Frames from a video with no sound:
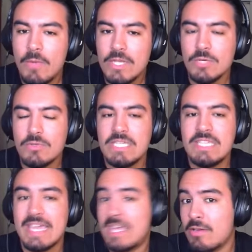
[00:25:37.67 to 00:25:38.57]
We do see
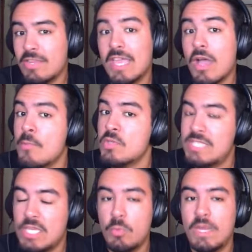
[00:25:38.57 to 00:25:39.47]
that Kari Lake almost
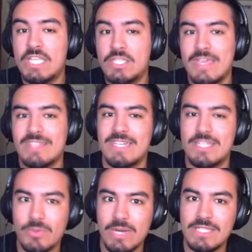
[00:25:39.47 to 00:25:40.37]
did win in
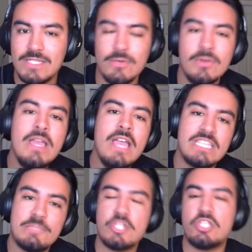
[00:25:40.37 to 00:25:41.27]
2022,
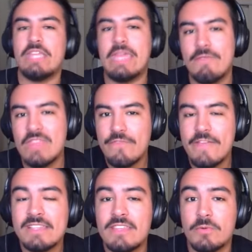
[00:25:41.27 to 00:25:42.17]
especially given the
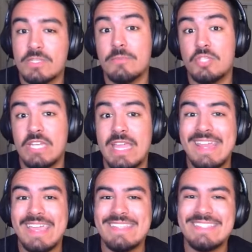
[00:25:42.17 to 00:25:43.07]
fact that there were some
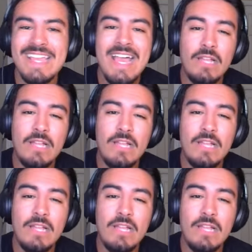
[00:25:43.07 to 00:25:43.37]
shenanigans,